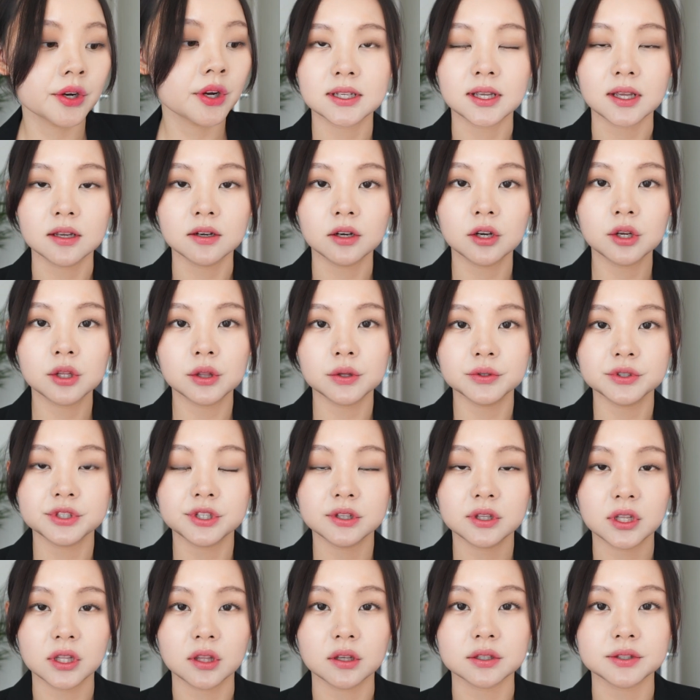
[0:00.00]
In conclusion,
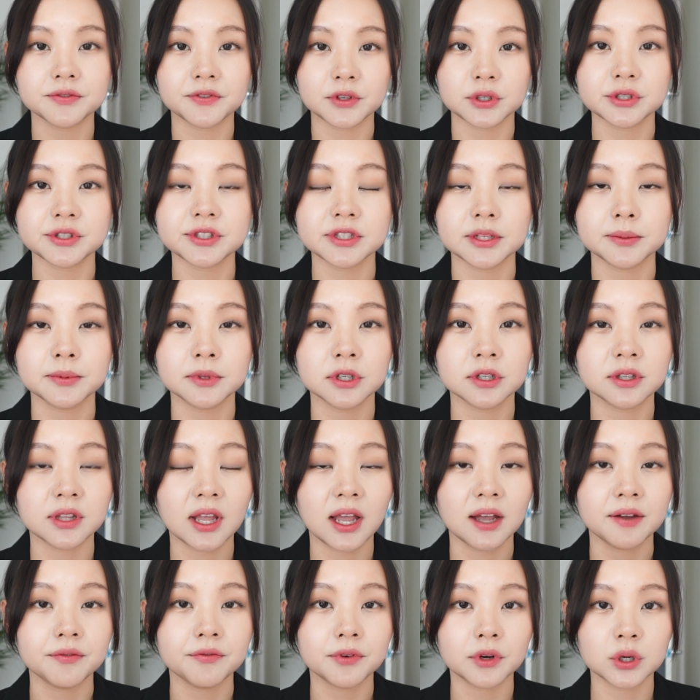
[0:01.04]
they looked very similar. They
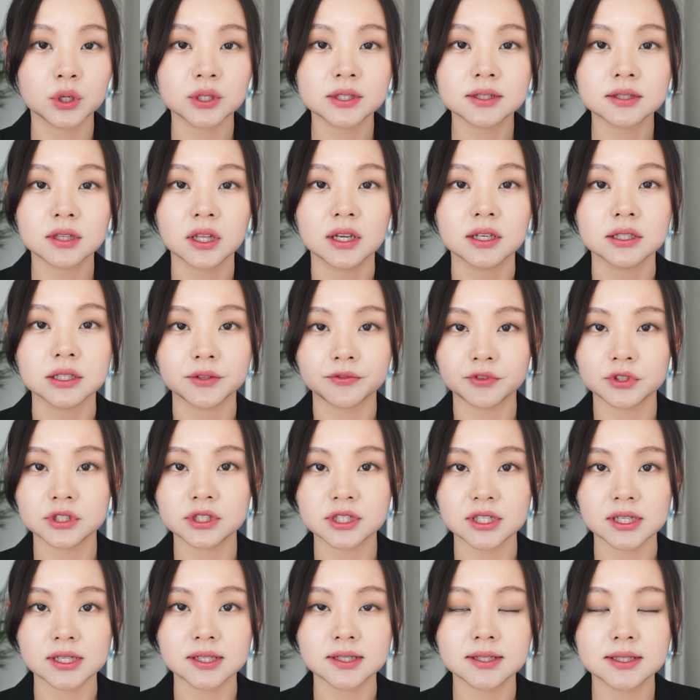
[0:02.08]
had very slight
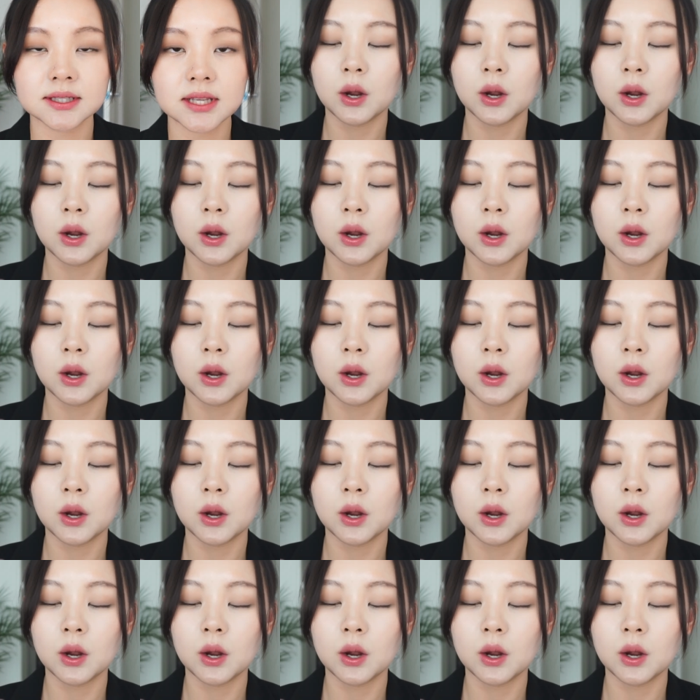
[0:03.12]
differences.